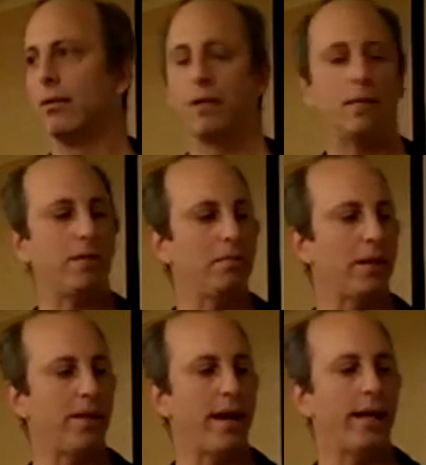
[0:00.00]
What I mean
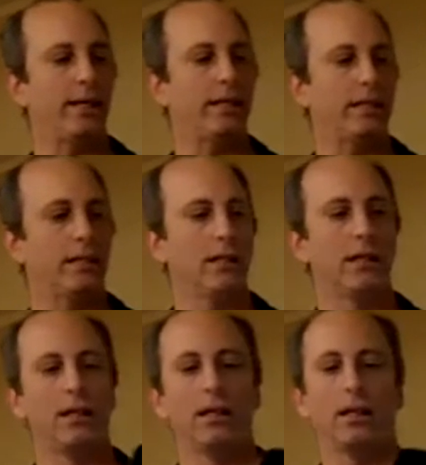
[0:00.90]
by that is,
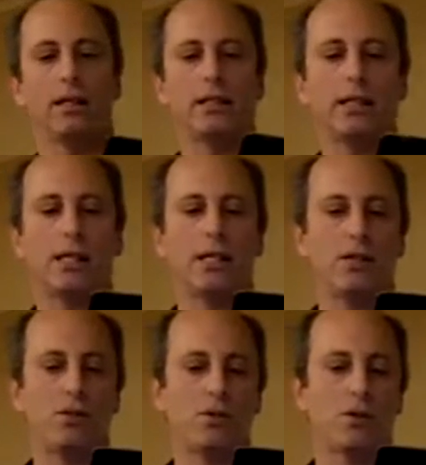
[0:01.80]
let's say
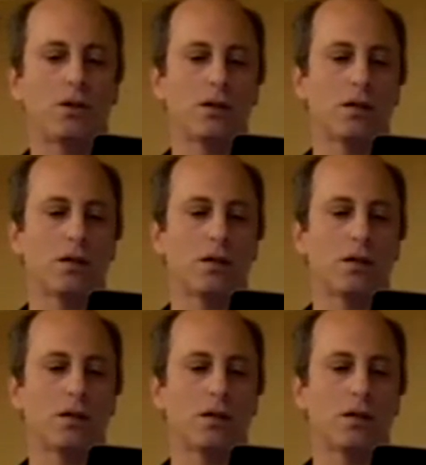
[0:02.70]
that